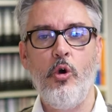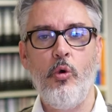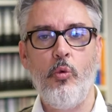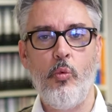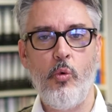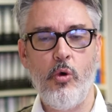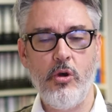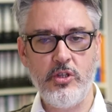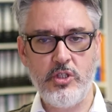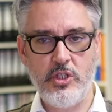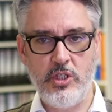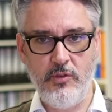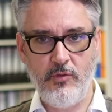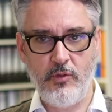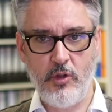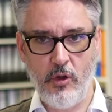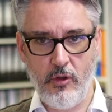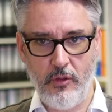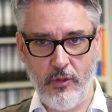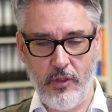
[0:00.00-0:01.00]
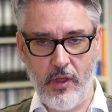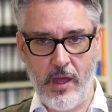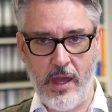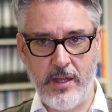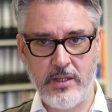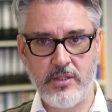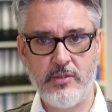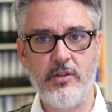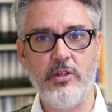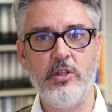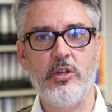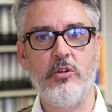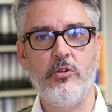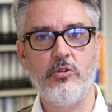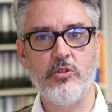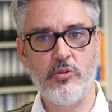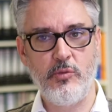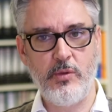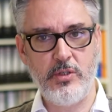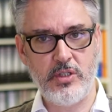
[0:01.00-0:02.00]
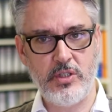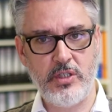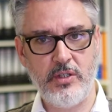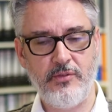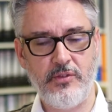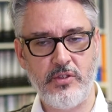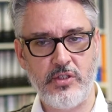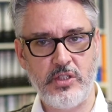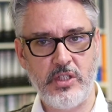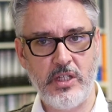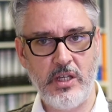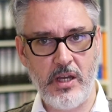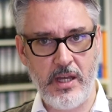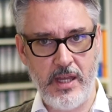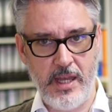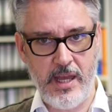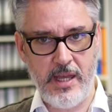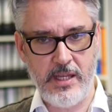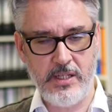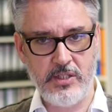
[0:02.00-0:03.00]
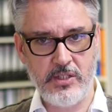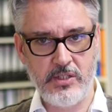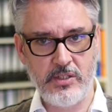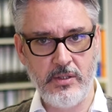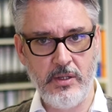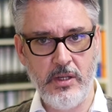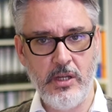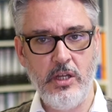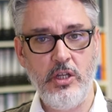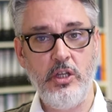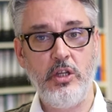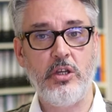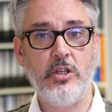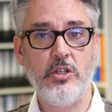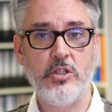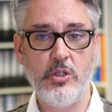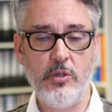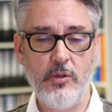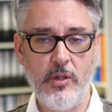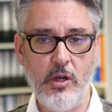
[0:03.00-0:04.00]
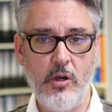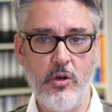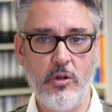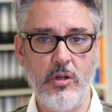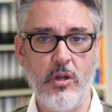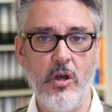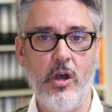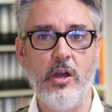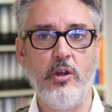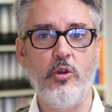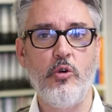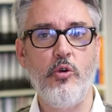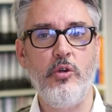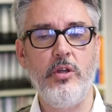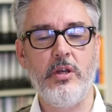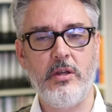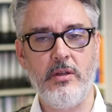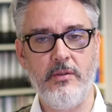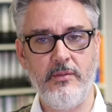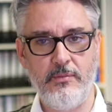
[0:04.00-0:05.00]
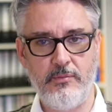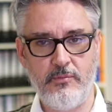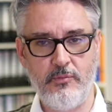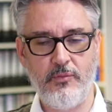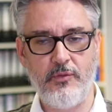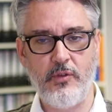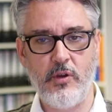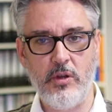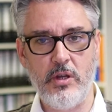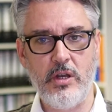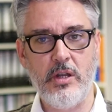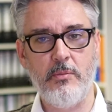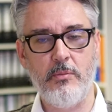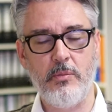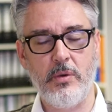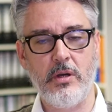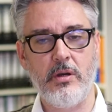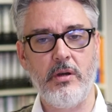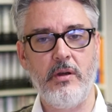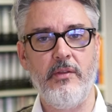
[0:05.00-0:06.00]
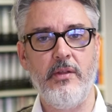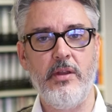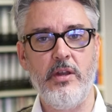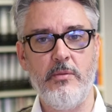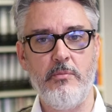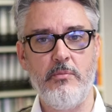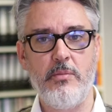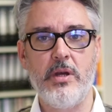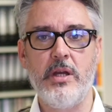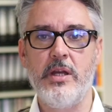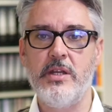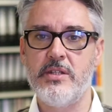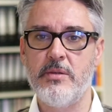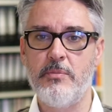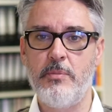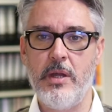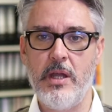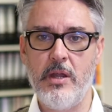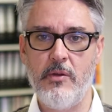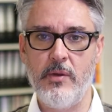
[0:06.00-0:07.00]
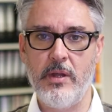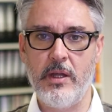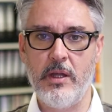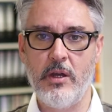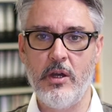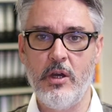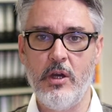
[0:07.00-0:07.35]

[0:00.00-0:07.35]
Once you've got that, then you can also register for CIS. You can do that online, or you can phone a number, and the number is appearing